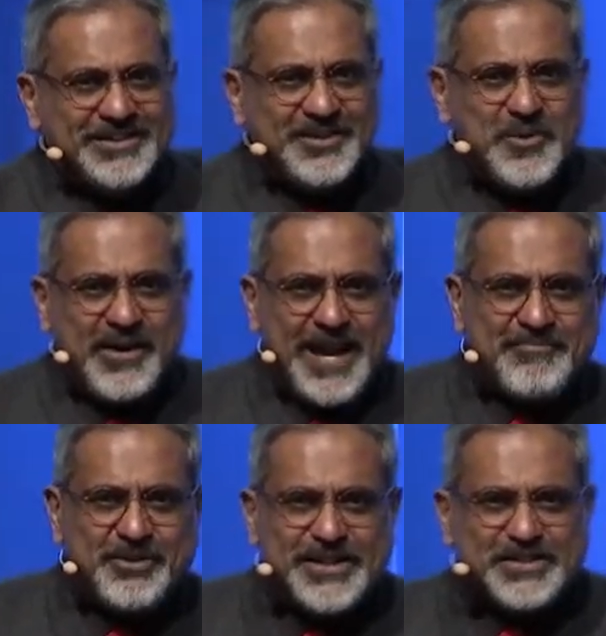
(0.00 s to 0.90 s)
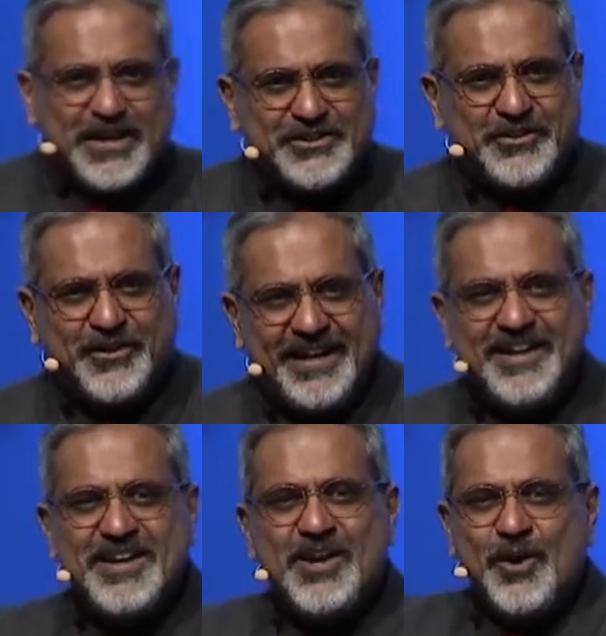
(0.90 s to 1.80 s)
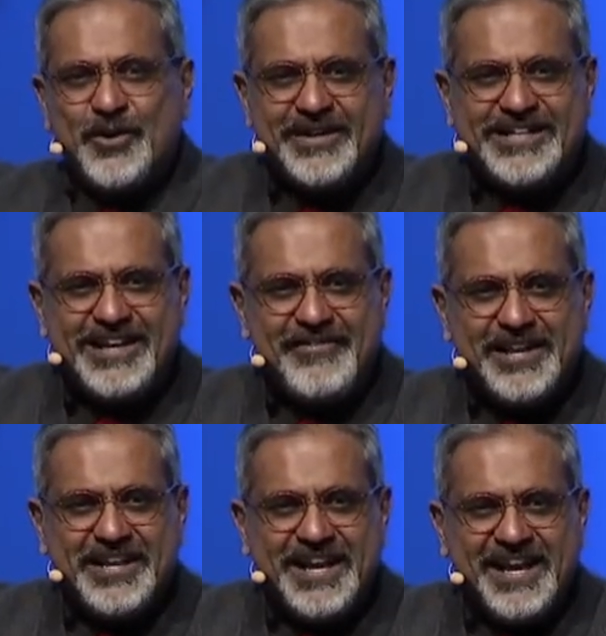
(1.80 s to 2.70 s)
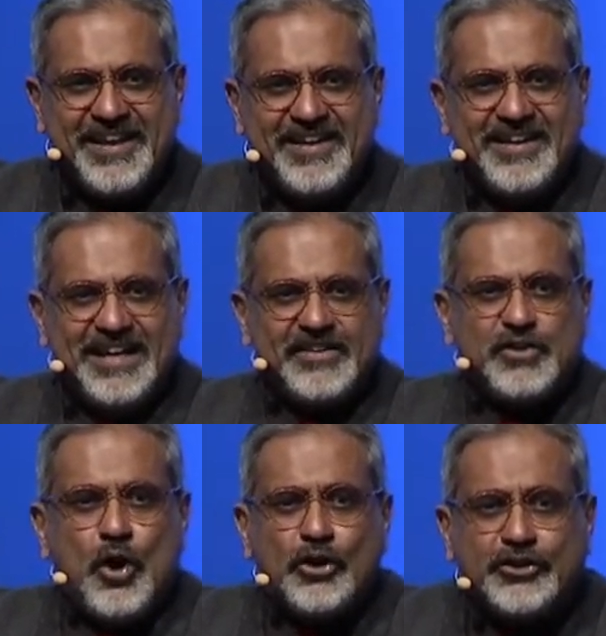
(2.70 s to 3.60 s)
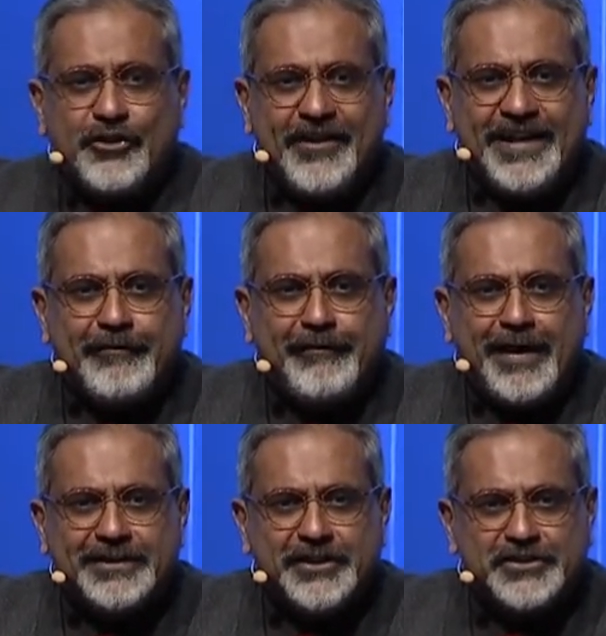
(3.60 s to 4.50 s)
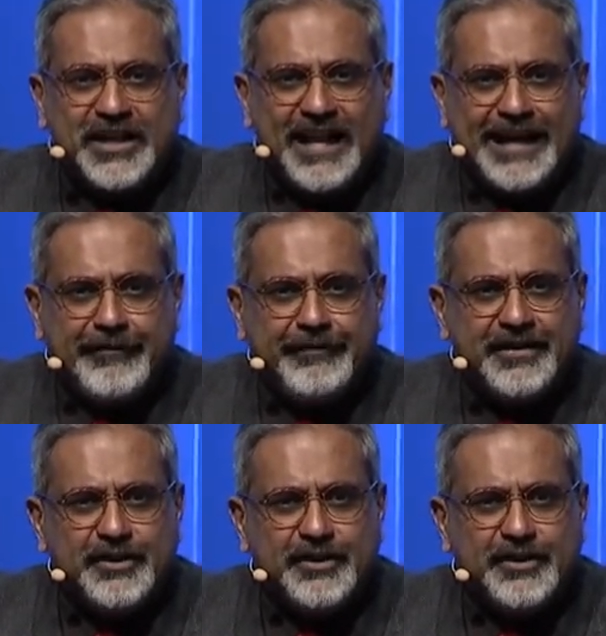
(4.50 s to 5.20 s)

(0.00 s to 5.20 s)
who came to this country on a DVD is altering a father's life,